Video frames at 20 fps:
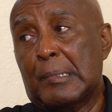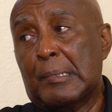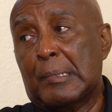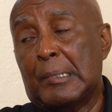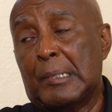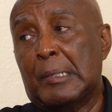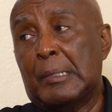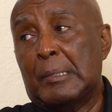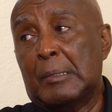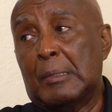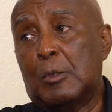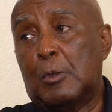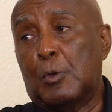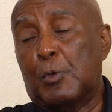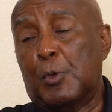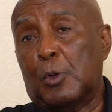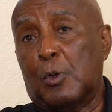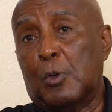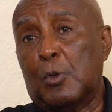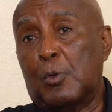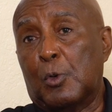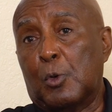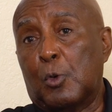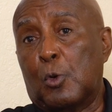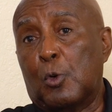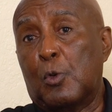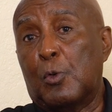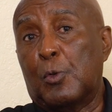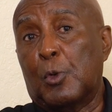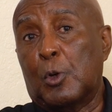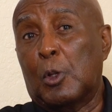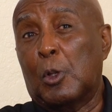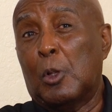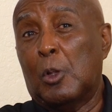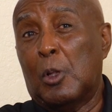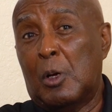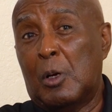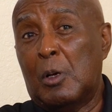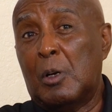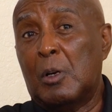Yeah. Over a
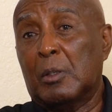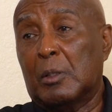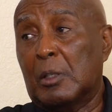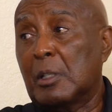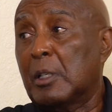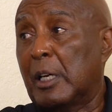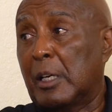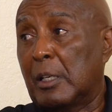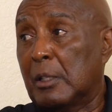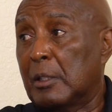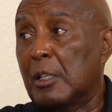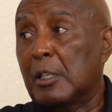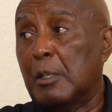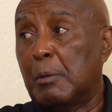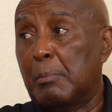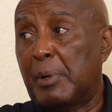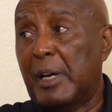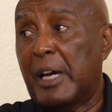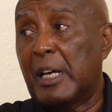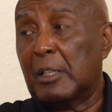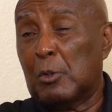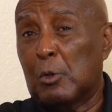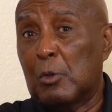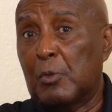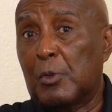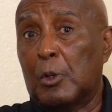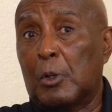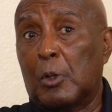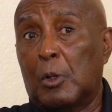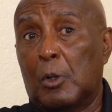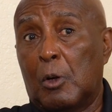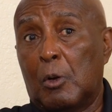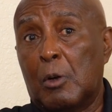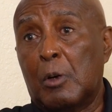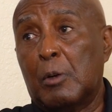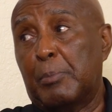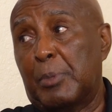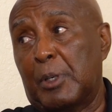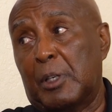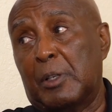long, the impact over a
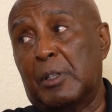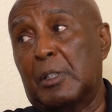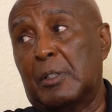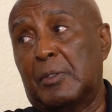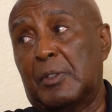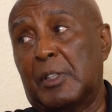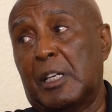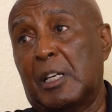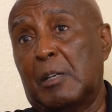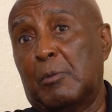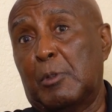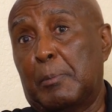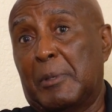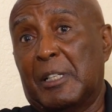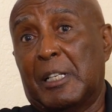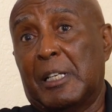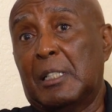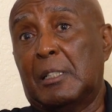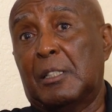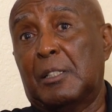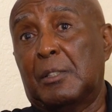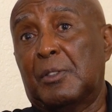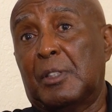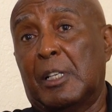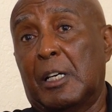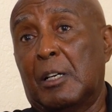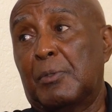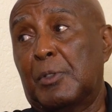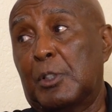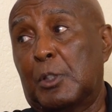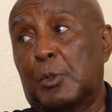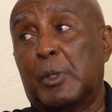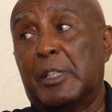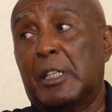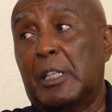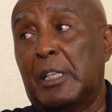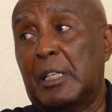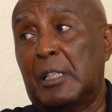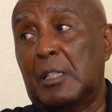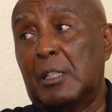long period of time. We've been at this now for
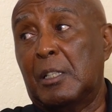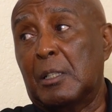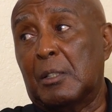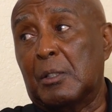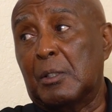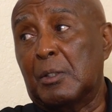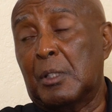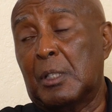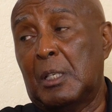28 years.